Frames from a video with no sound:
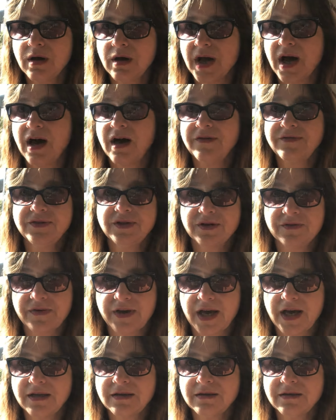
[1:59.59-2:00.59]
After
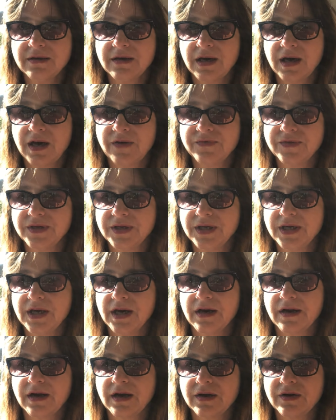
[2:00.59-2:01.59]
that, after he
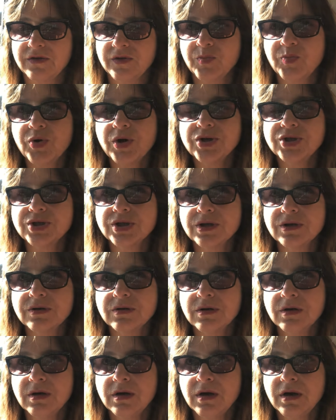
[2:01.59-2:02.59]
got out of
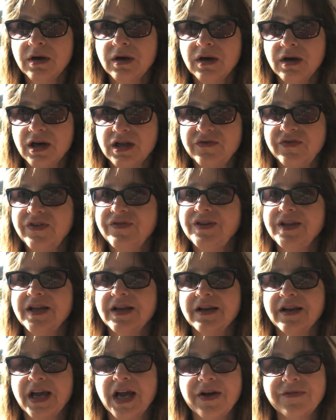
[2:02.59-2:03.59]
depression, at 15
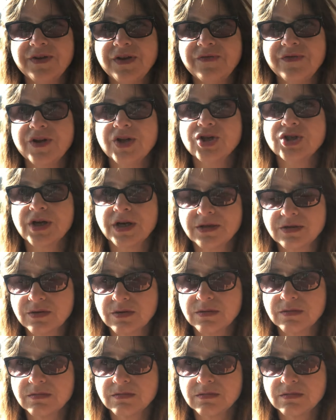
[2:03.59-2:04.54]
and a half, he finished high school.